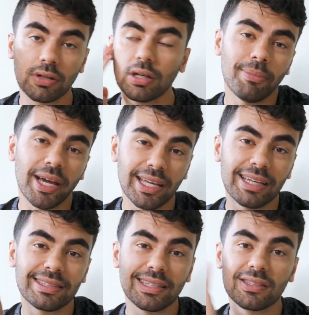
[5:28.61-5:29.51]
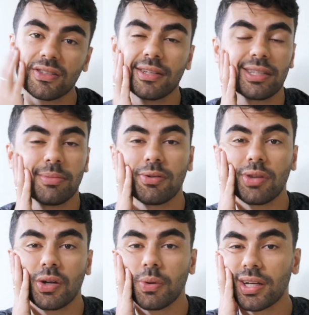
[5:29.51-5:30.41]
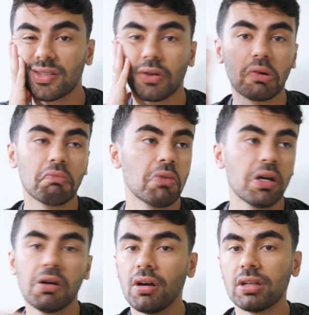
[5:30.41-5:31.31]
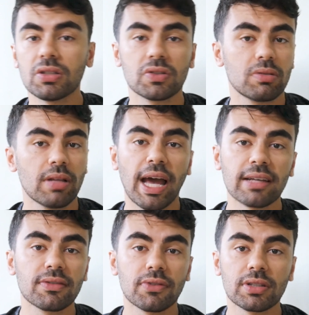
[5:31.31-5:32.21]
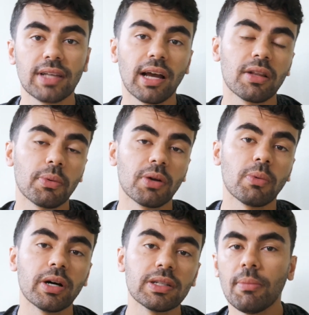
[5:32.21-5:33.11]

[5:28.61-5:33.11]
In my case, the install is gonna be really quick, so I just asked for exactly what it was.